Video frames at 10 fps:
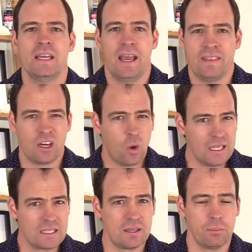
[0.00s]
And they're
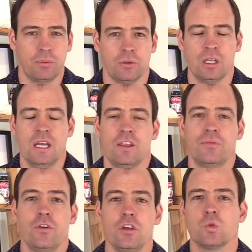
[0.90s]
quite simple. The
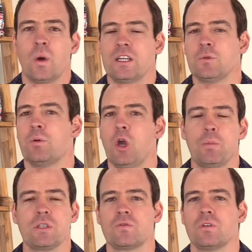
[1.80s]
first one is
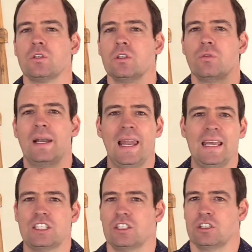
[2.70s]
purposeful
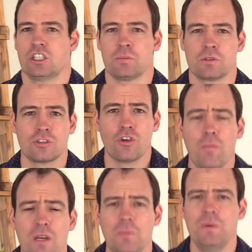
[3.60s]
relationships. So
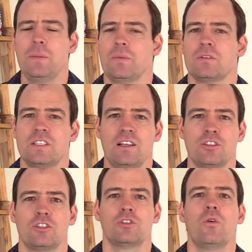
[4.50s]
many people tell
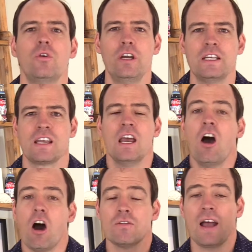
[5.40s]
stories
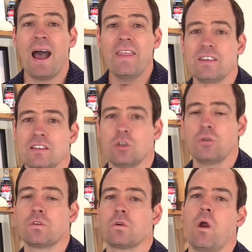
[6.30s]
of others
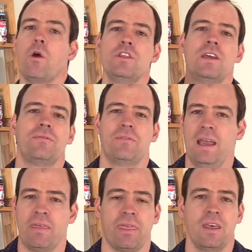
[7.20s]
who've grown their
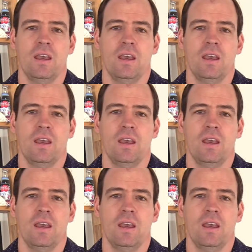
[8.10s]
faith.